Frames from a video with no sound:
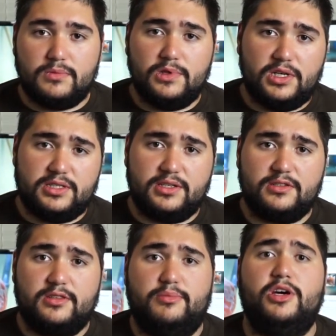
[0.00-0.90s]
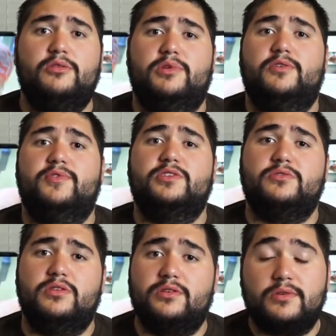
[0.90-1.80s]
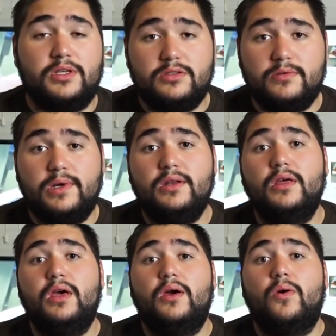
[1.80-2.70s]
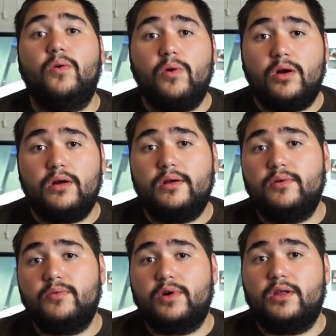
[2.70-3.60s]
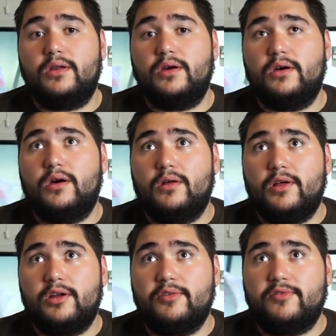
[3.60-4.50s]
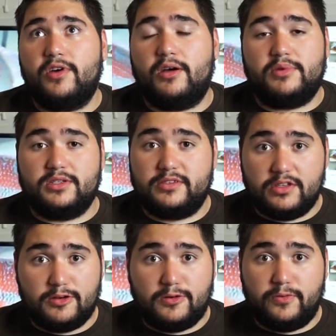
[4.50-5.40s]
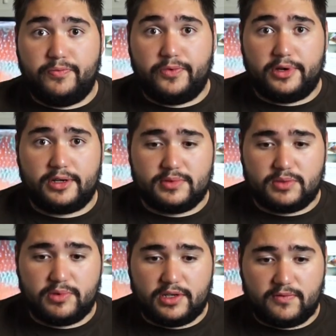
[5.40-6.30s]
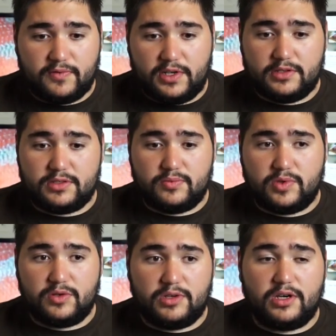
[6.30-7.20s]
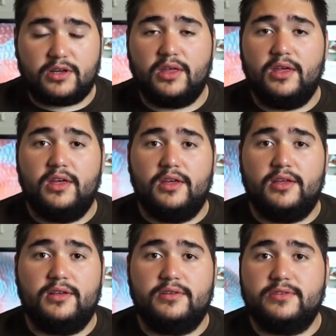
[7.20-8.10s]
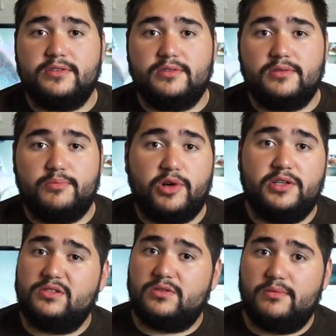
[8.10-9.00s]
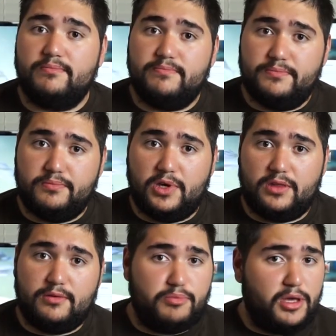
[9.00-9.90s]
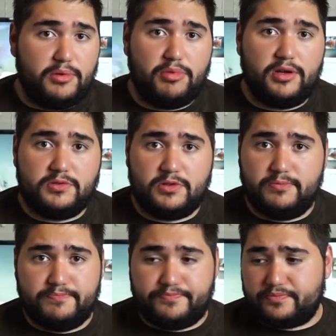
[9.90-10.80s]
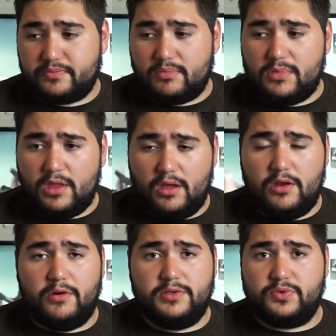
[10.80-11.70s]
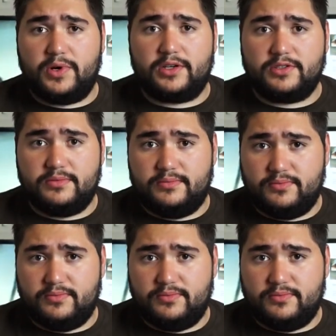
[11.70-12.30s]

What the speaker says: Let it sink to the bottom, and eventually they'll get to it. Or what a lot of hobbyists do when it comes to breeding fish and when they're young is the brine shrimp method, baby brine shrimp. It always works.